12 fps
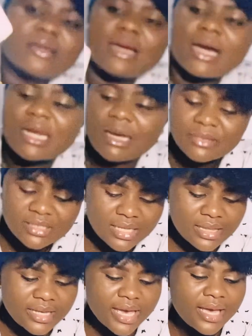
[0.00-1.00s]
and I'm
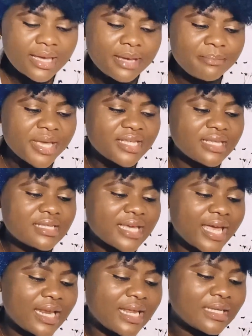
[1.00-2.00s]
seeing here again made in
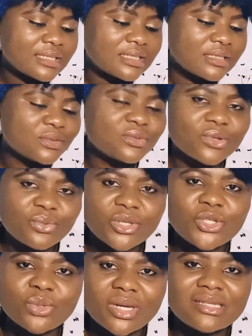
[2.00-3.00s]
Thailand. So
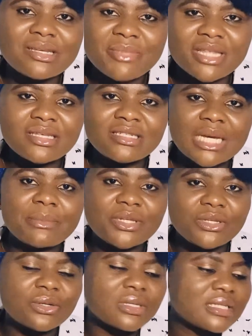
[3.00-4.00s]
which one is it, made in
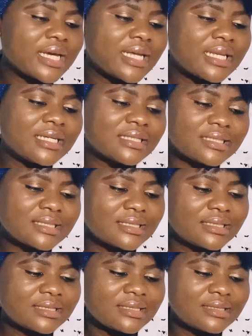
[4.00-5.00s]
Germany or Thailand?
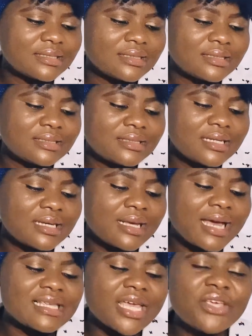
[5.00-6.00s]

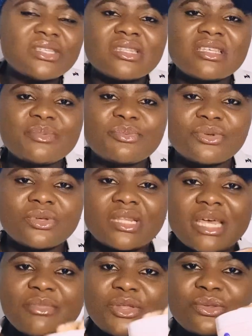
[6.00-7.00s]
Guys, are you using this product?
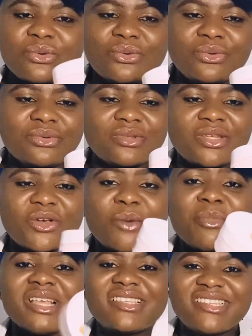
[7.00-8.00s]
Let me know in the
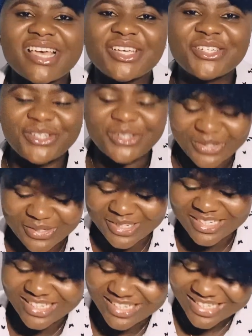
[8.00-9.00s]
comment
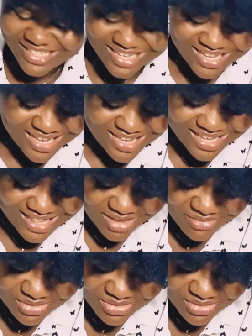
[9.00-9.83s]
section. Let me